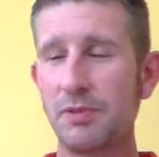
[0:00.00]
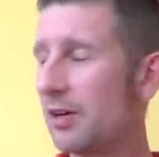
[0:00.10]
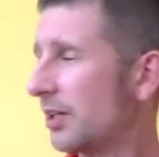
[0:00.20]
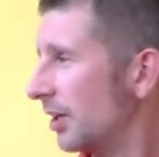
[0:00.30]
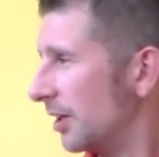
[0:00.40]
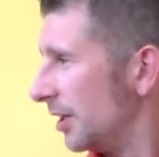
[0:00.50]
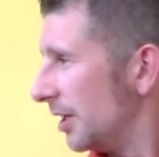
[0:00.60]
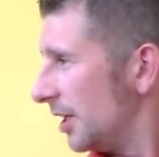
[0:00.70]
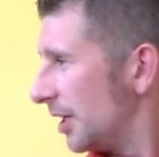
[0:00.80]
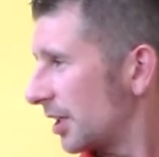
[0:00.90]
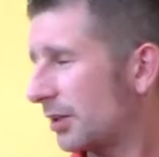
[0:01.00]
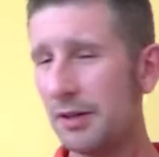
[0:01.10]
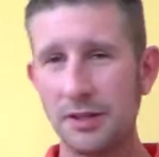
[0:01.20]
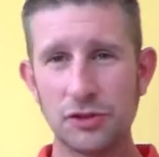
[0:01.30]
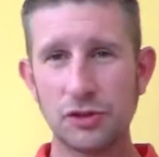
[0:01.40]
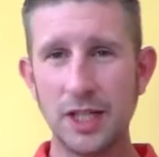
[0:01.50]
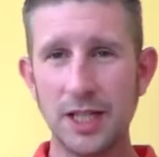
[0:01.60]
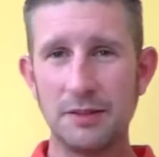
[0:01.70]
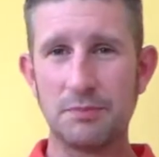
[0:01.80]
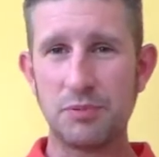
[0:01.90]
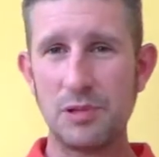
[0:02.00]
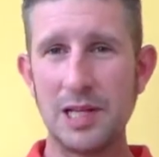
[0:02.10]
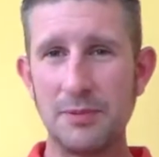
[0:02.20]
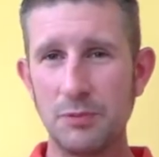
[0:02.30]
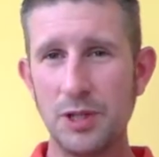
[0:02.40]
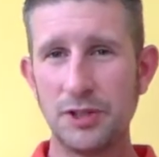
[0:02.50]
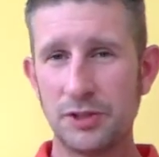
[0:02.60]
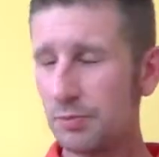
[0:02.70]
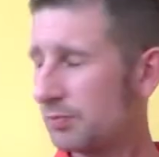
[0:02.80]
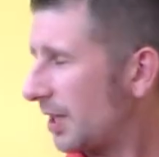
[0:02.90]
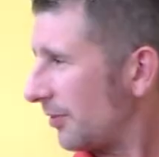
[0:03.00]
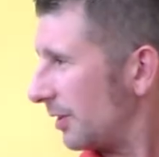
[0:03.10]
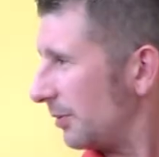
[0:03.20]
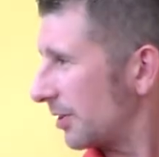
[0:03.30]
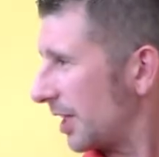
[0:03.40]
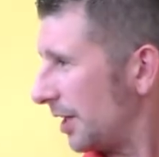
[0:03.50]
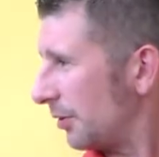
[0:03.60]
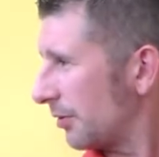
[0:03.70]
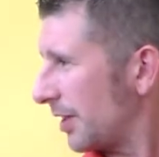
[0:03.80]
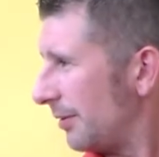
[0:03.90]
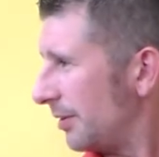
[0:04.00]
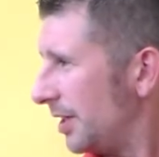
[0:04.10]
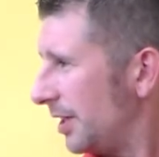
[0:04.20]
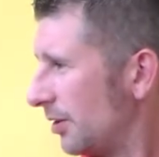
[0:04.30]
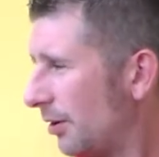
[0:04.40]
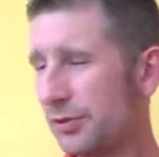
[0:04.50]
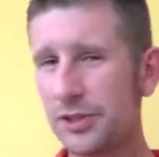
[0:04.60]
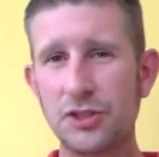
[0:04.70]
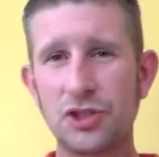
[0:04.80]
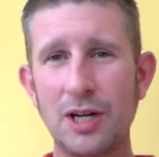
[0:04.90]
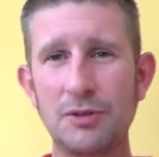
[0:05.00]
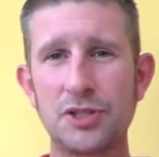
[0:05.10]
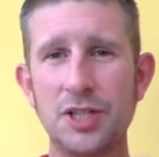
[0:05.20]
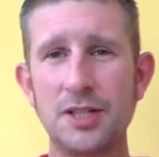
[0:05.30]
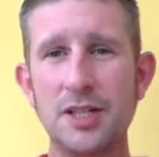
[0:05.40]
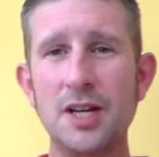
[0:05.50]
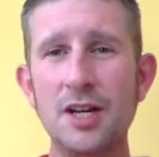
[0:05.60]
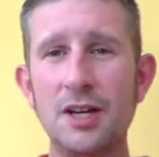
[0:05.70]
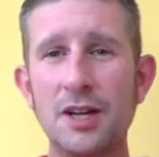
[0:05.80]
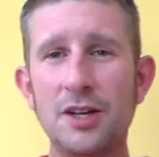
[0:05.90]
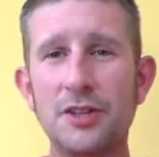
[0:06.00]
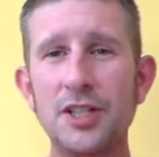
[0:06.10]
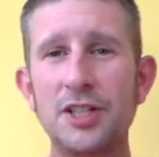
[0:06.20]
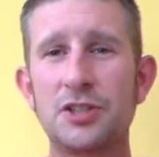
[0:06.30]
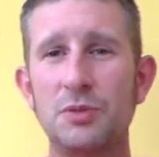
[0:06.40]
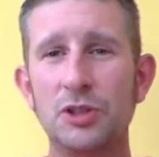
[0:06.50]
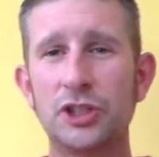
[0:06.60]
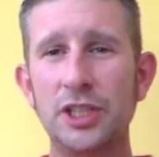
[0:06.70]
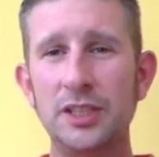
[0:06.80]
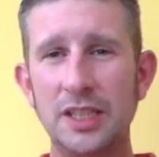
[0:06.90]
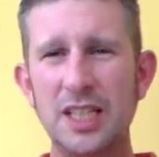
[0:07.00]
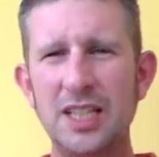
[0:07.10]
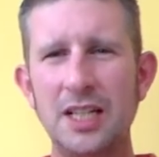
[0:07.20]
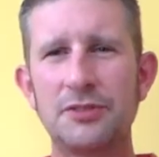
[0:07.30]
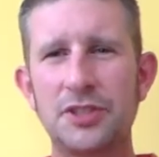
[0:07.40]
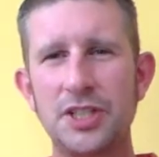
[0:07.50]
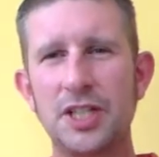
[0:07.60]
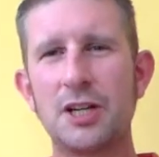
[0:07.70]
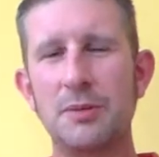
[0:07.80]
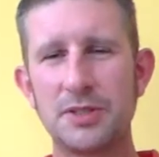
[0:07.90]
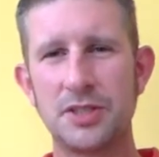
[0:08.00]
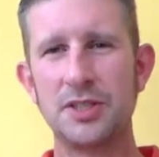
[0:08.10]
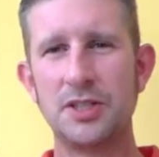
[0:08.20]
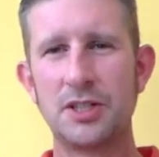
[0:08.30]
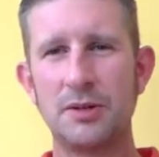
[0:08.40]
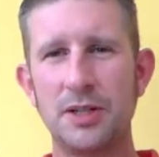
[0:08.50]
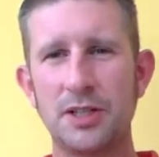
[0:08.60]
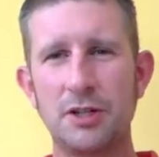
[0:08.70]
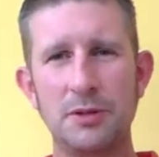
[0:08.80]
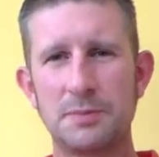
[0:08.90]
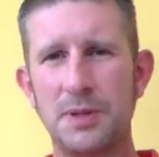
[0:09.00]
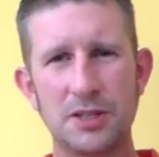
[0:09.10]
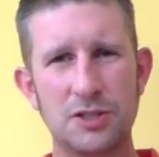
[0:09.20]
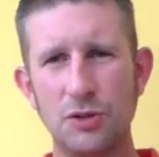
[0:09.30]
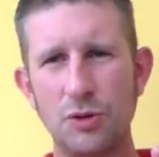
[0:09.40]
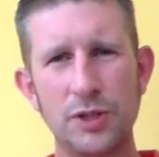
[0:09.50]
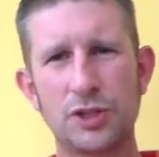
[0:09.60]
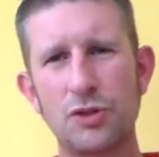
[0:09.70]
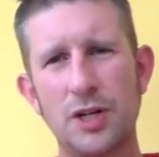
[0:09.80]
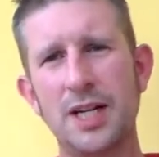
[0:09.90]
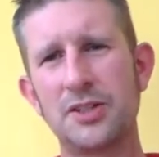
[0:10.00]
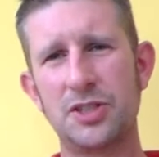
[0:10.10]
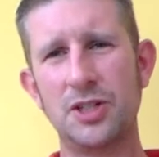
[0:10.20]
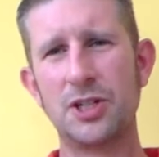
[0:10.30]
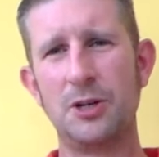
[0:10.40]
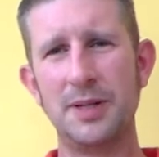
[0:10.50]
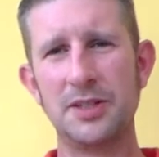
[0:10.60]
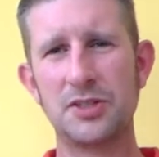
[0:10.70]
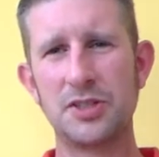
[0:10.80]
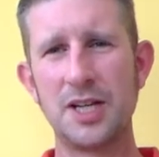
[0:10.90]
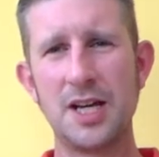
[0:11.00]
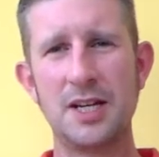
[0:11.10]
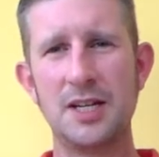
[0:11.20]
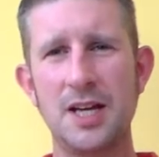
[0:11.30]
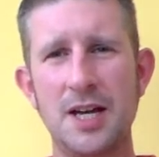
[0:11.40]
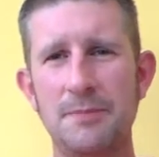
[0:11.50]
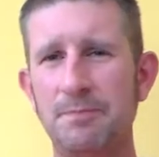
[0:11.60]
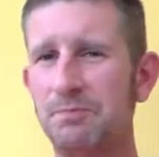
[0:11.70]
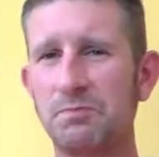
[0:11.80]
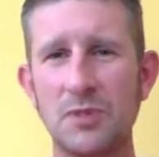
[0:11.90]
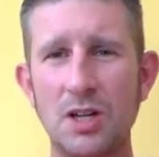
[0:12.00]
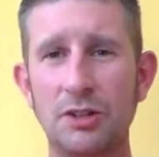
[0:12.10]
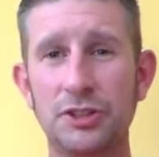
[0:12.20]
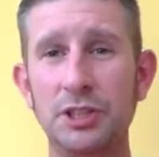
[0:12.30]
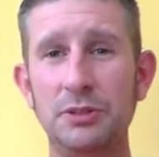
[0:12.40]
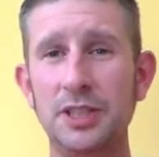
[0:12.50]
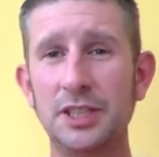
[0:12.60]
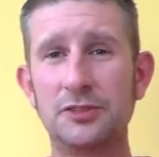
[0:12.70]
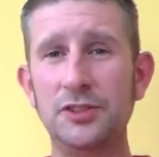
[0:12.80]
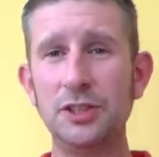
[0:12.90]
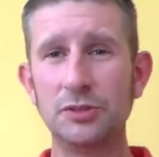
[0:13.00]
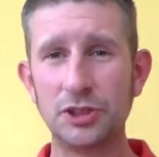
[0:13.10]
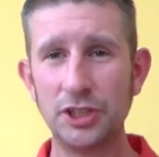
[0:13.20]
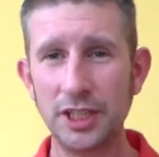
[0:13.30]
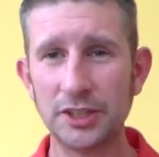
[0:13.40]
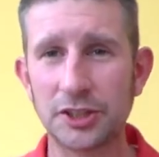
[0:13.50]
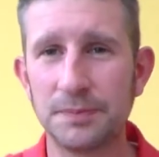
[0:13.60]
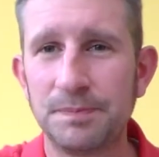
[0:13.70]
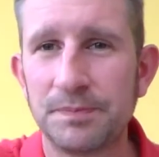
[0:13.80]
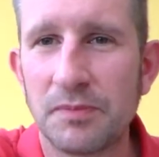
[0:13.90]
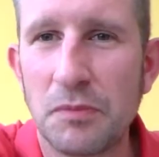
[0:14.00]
Very good. Go out and try it. Brilliant. Definitely worth getting on with that on the Goffs Jouster. Thanks for watching. Love to see your comments in the comments box. Always try and answer your comments, and I'll see you on the next review. Cheers.